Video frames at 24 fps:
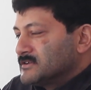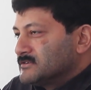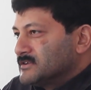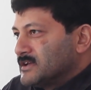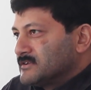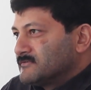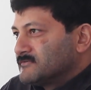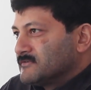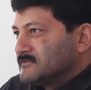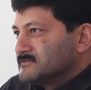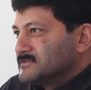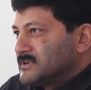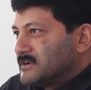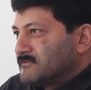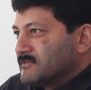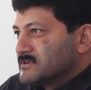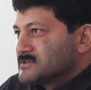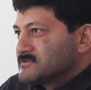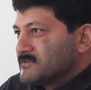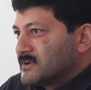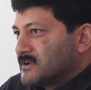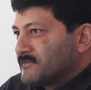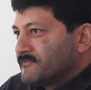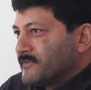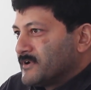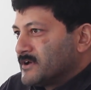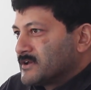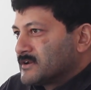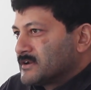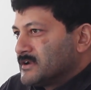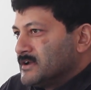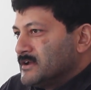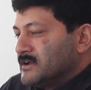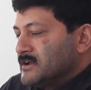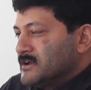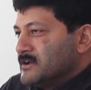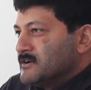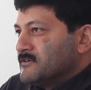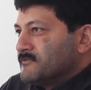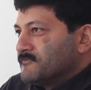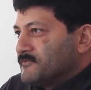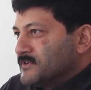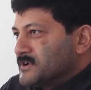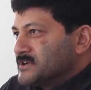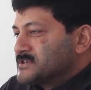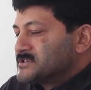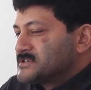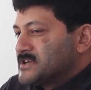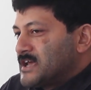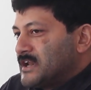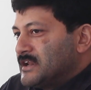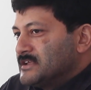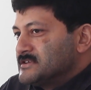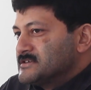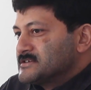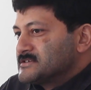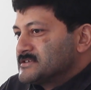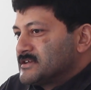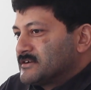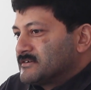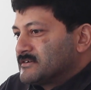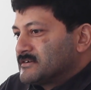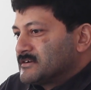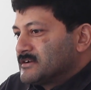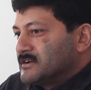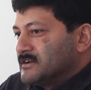That was one of our first challenges.